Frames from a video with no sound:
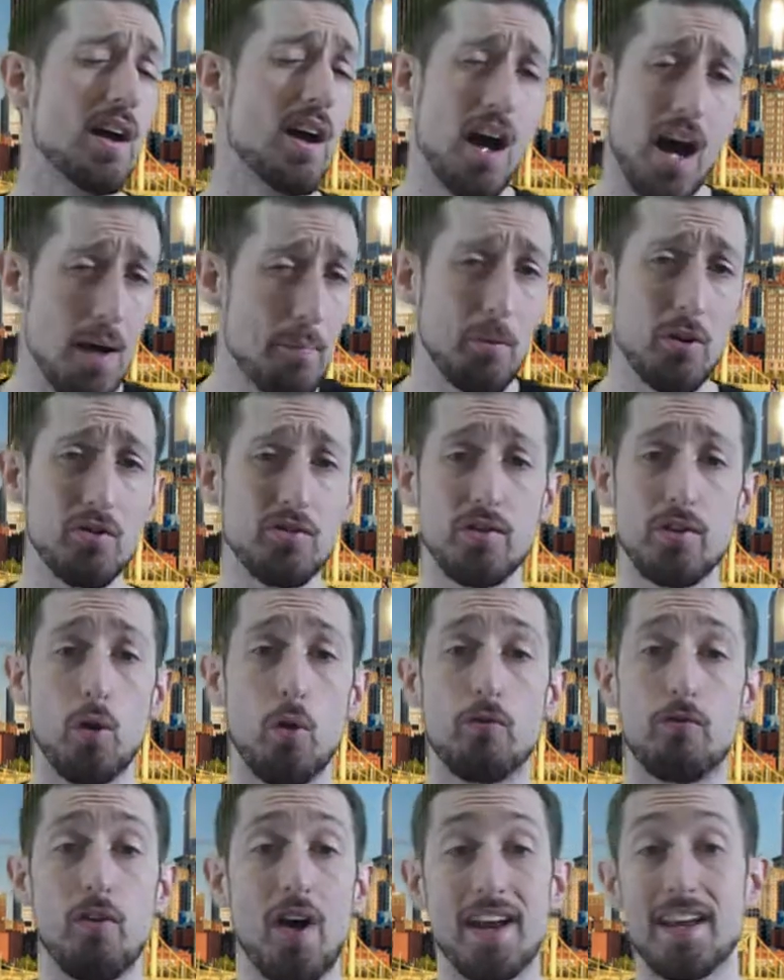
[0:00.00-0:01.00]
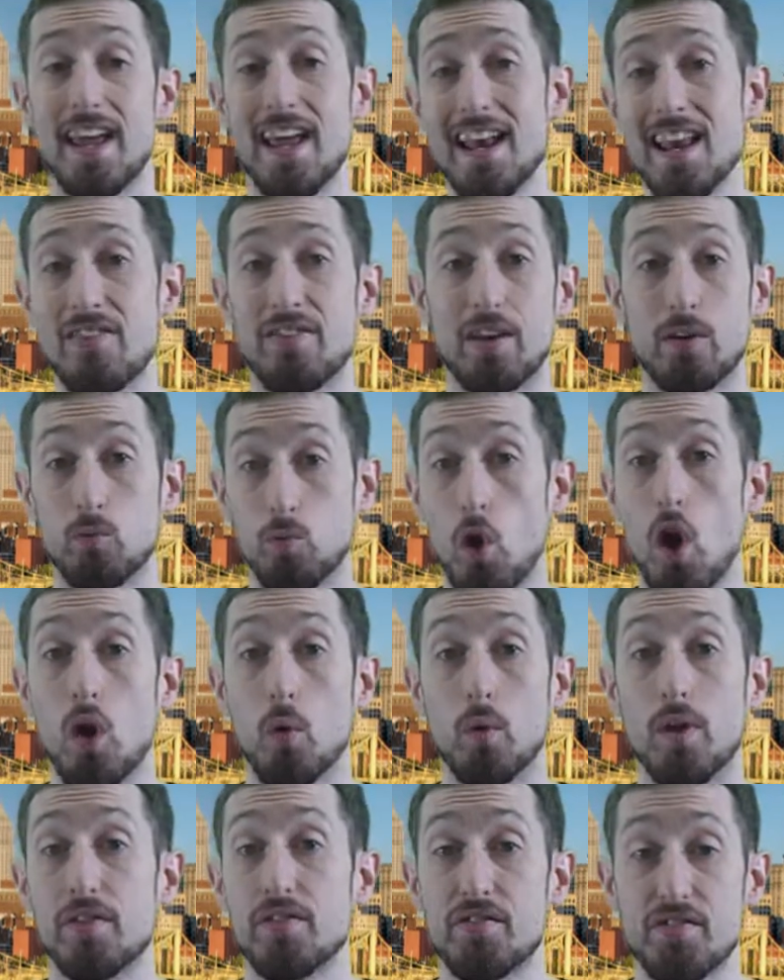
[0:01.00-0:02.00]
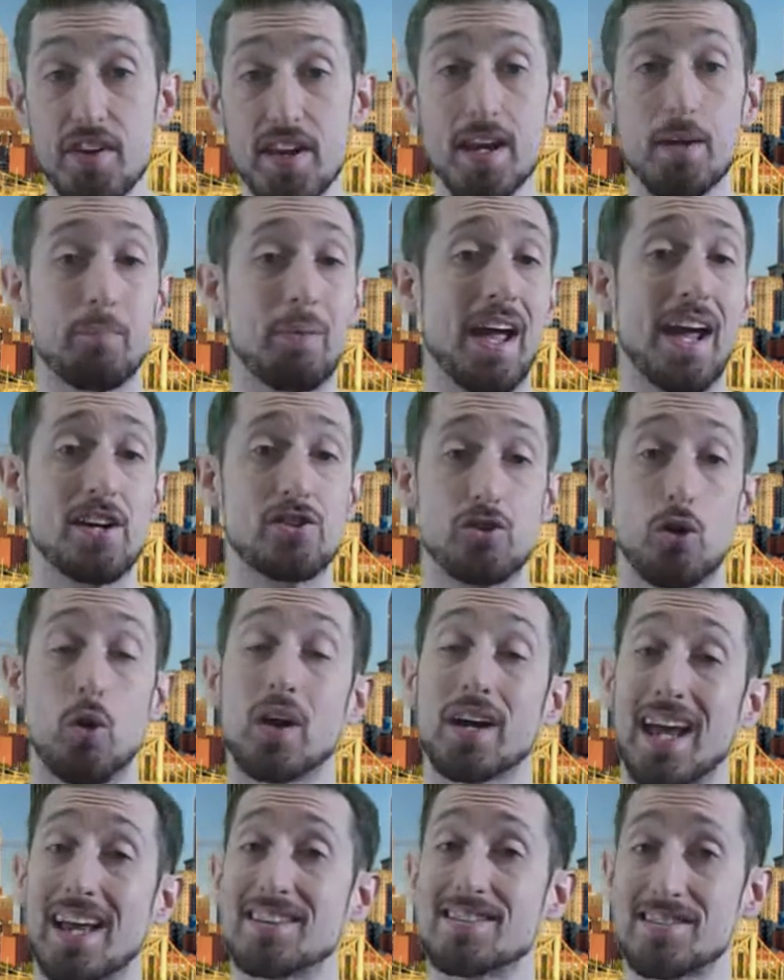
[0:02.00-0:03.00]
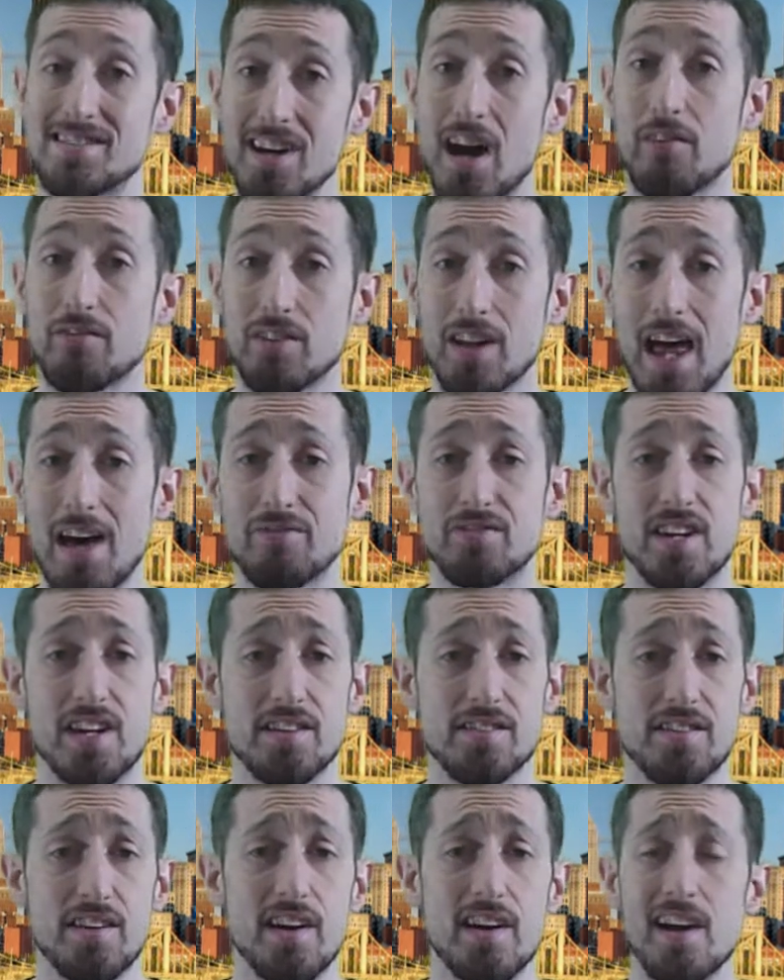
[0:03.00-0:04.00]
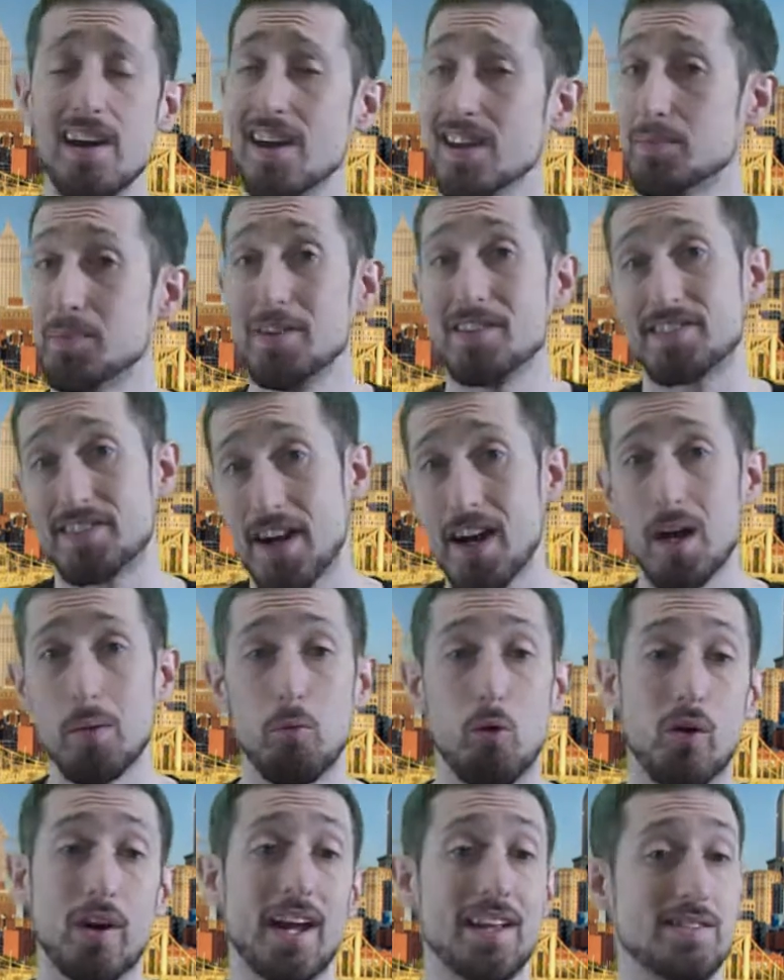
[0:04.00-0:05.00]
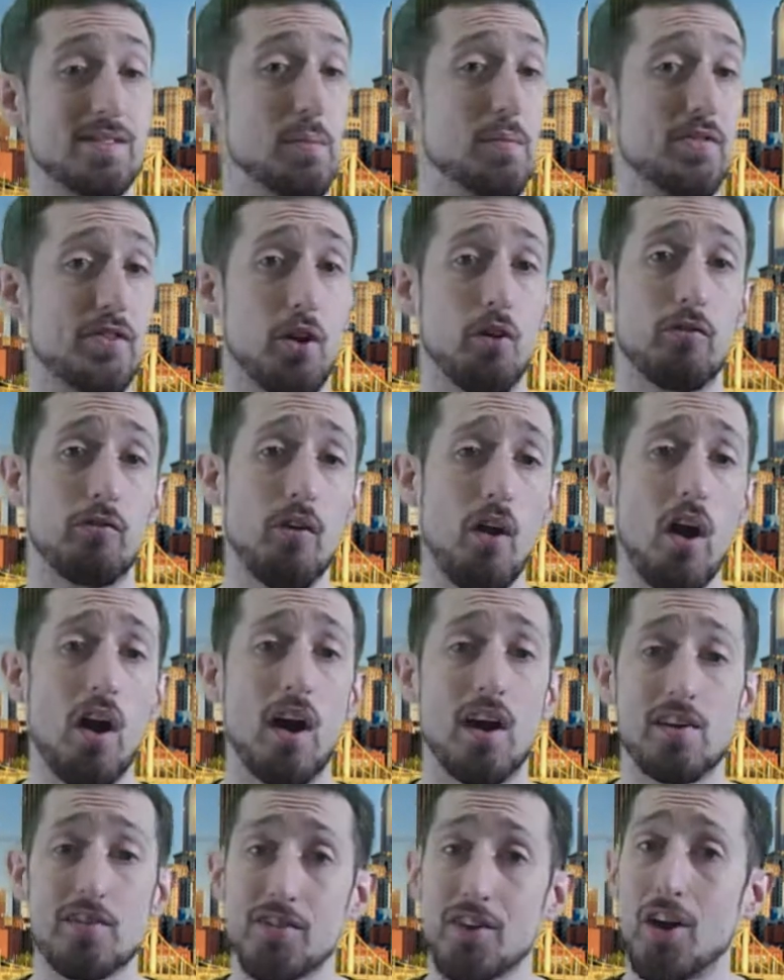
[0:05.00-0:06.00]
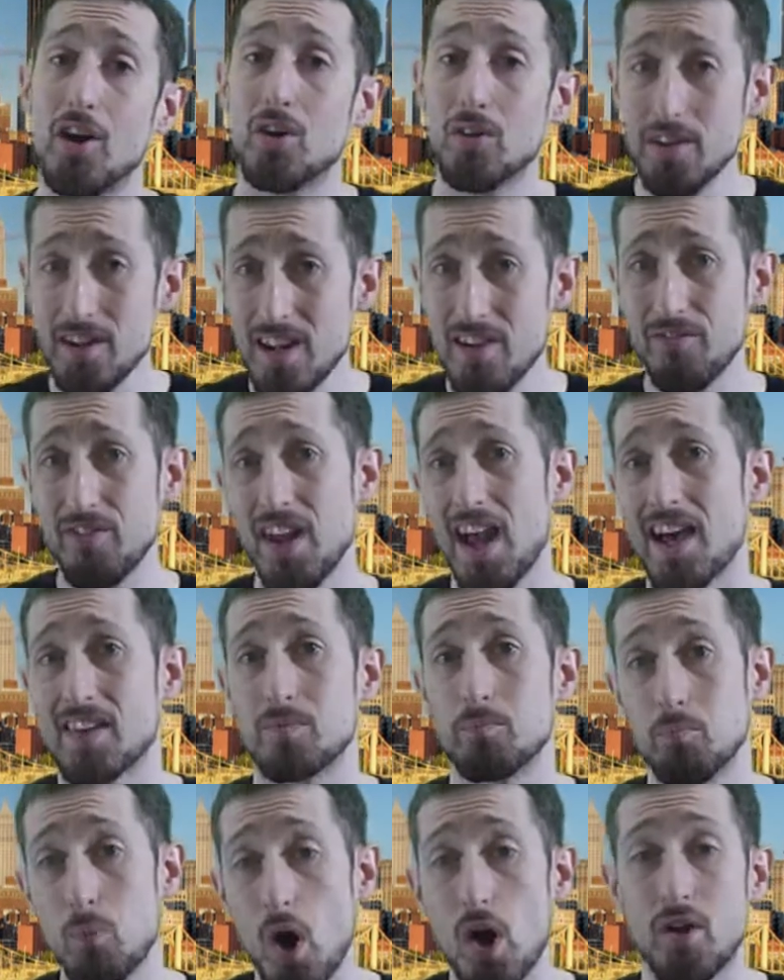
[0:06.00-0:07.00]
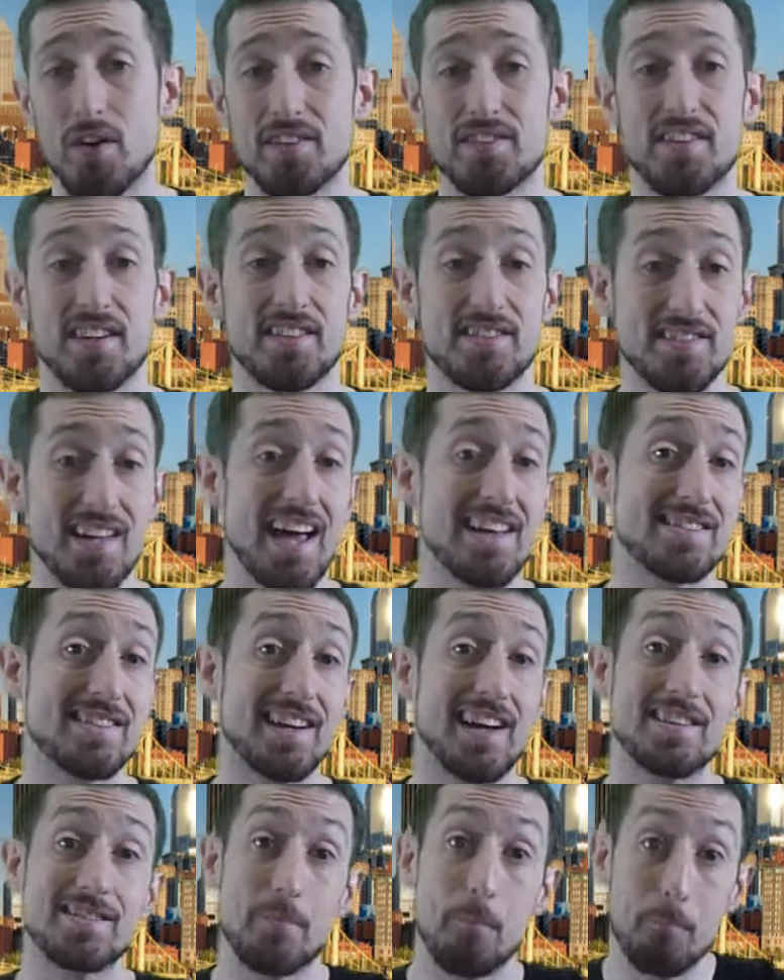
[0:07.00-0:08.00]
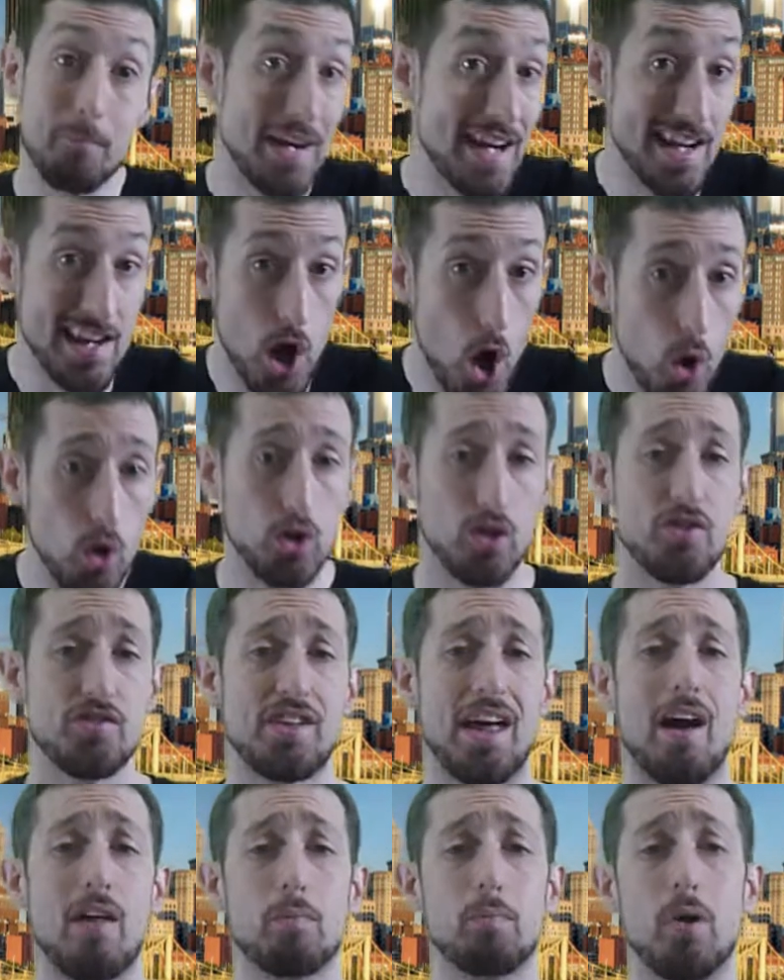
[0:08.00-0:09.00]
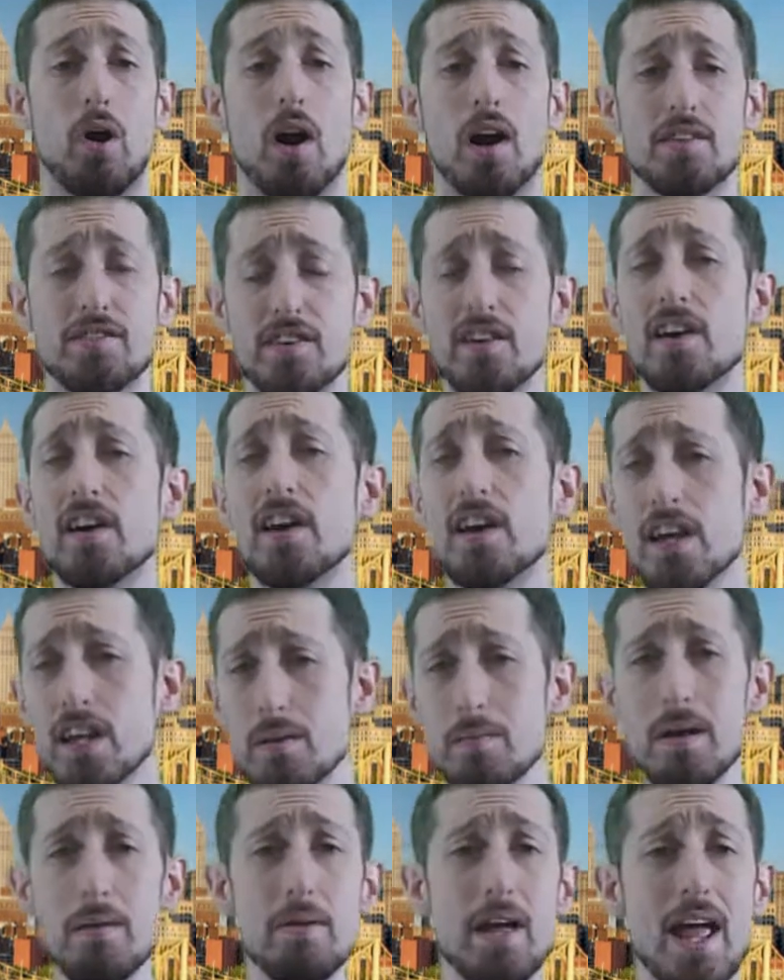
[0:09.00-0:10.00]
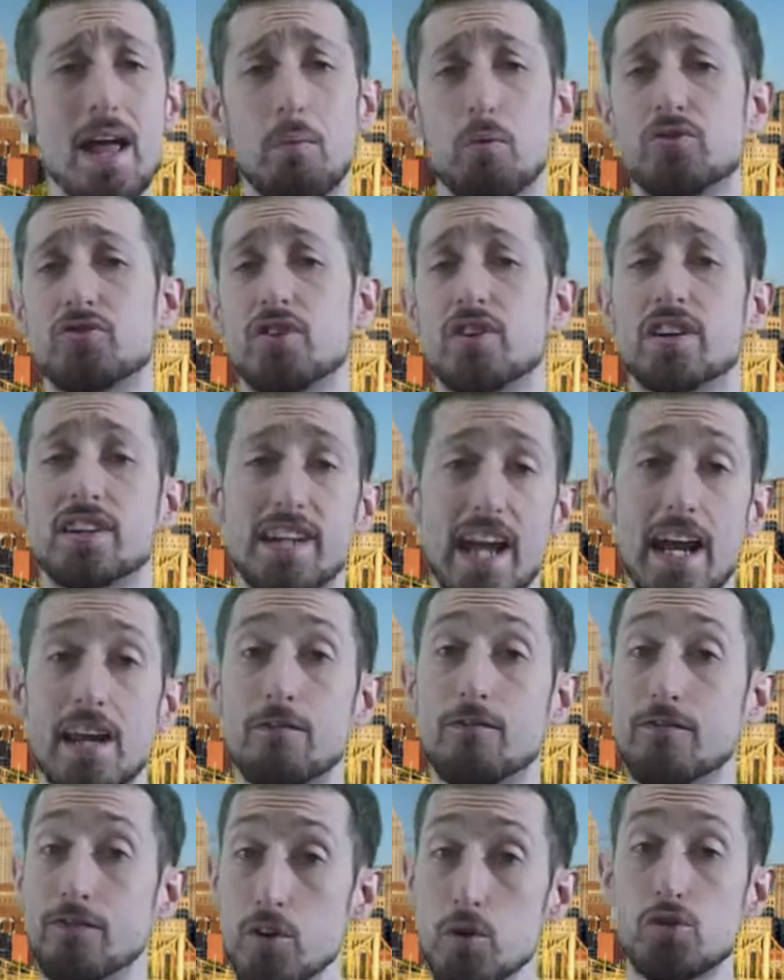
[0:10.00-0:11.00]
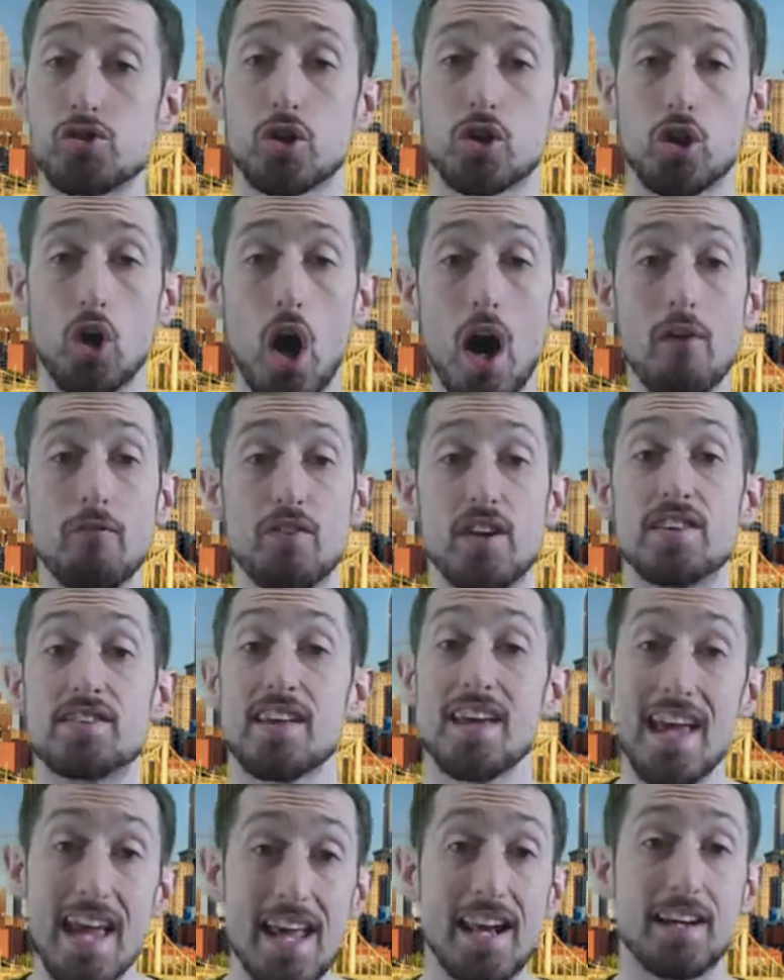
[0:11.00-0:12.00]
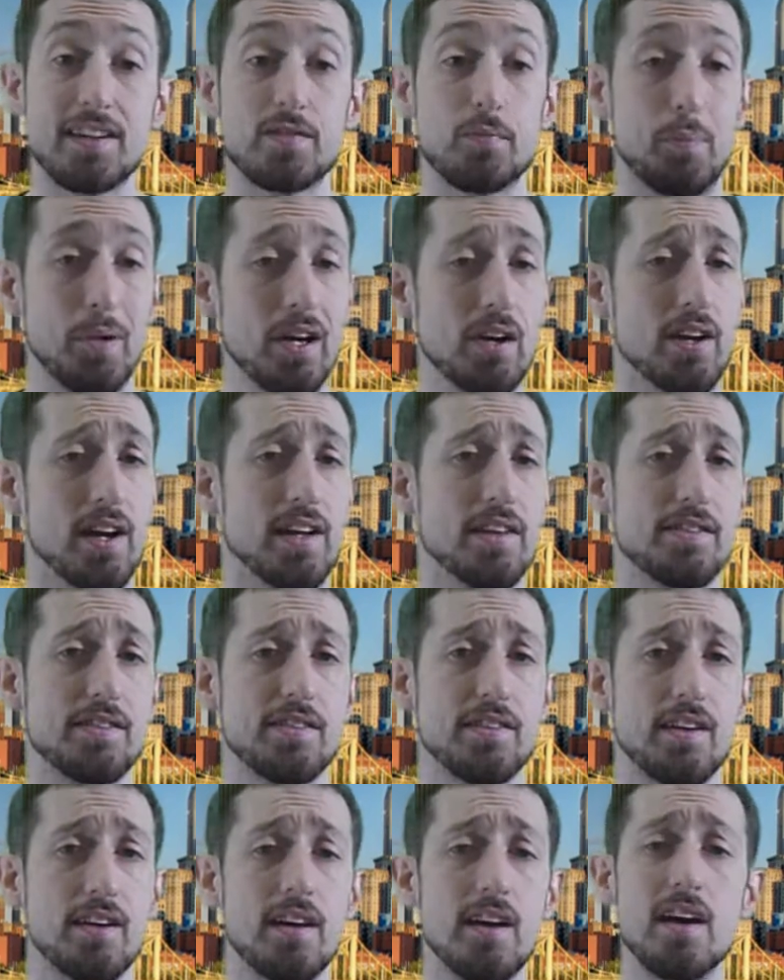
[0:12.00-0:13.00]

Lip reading: I personally don't find anything wrong with sitting Pedro against tough lefties. He's been terrible against them so far, so if he has moderate success against mediocre southpaws, he may be able to gain future confidence and experience.